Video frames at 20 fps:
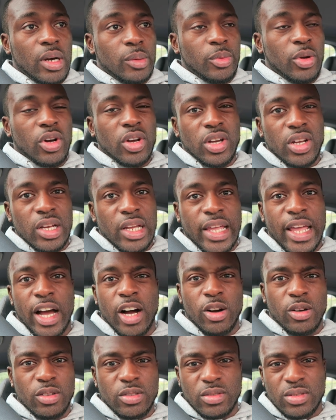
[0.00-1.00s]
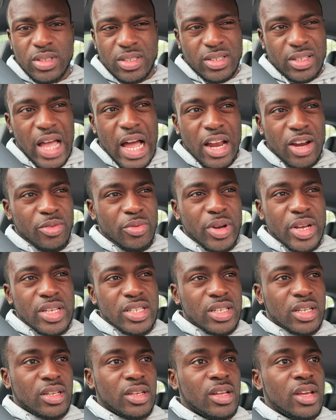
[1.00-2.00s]
I'm not going to count
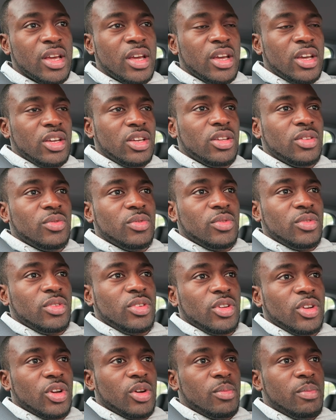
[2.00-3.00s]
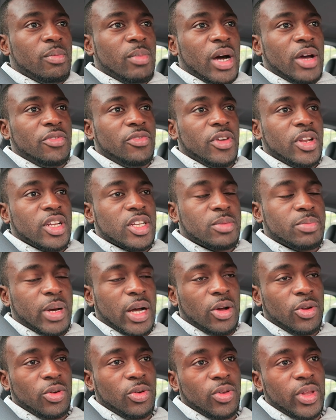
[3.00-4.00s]
calories and you know
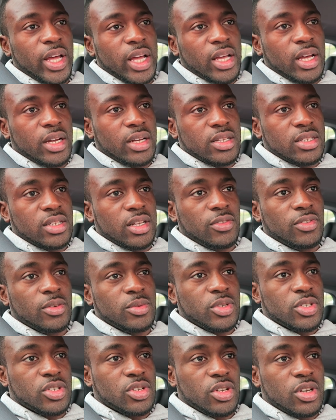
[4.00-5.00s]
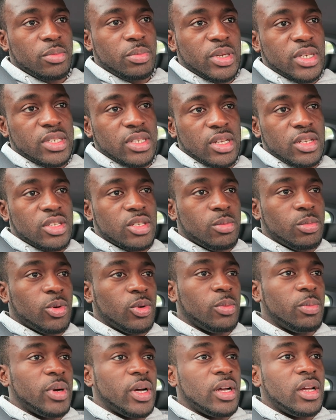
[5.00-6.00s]
MyFitnessPal and all that kind of stuff i'm just going to be
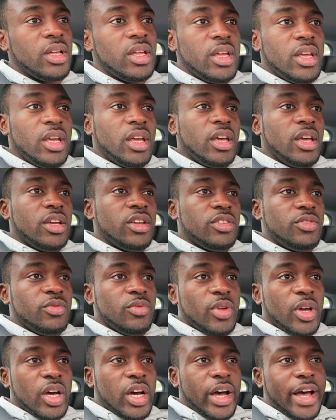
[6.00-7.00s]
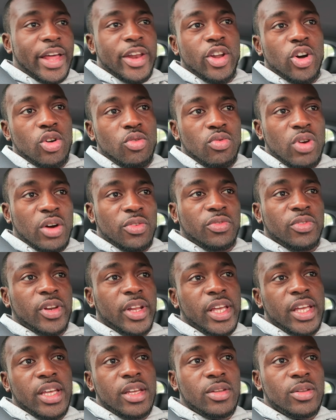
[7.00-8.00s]
sensible but i know
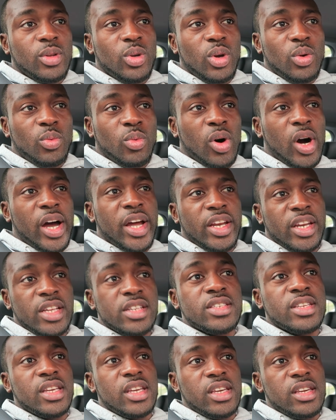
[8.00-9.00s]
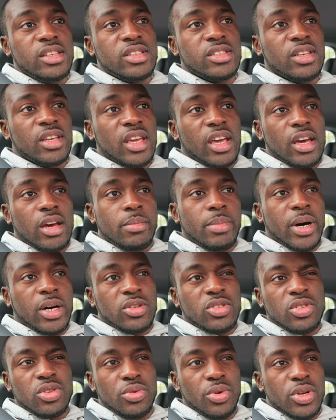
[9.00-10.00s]
roughly what i need to eat to get
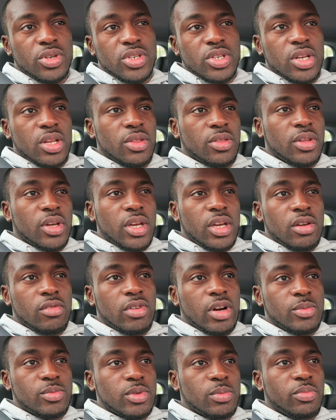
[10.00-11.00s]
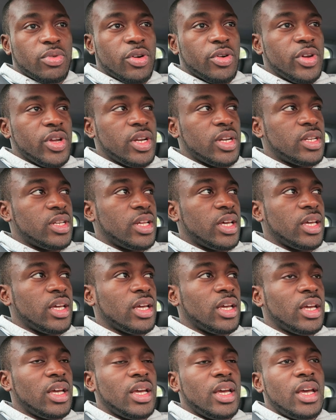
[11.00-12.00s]
about 230 grams of protein a
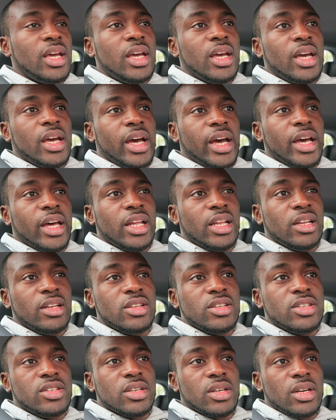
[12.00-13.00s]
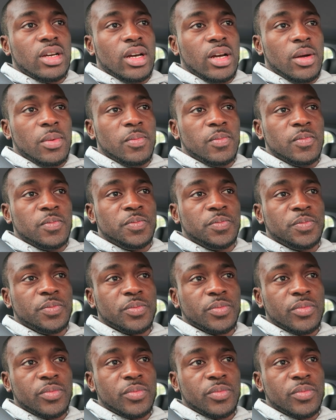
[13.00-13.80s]
day and um